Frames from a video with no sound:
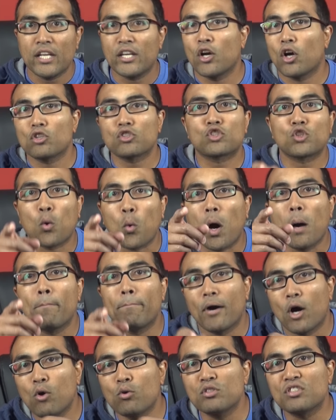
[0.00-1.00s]
He also
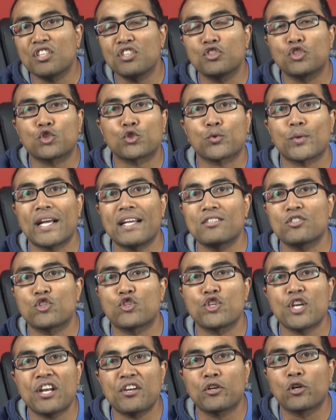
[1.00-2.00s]
opposes
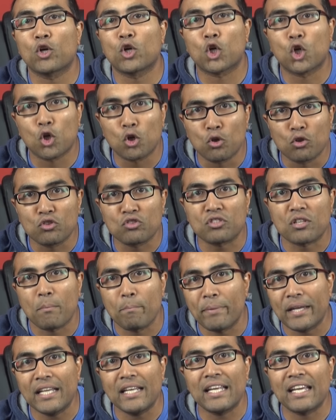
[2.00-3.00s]
transgender girls
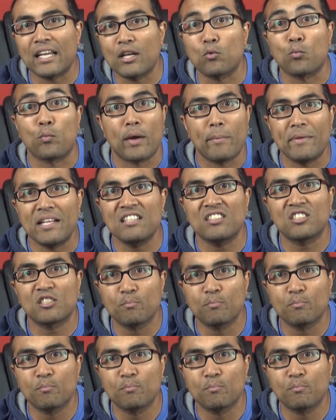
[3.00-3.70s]
competing in women's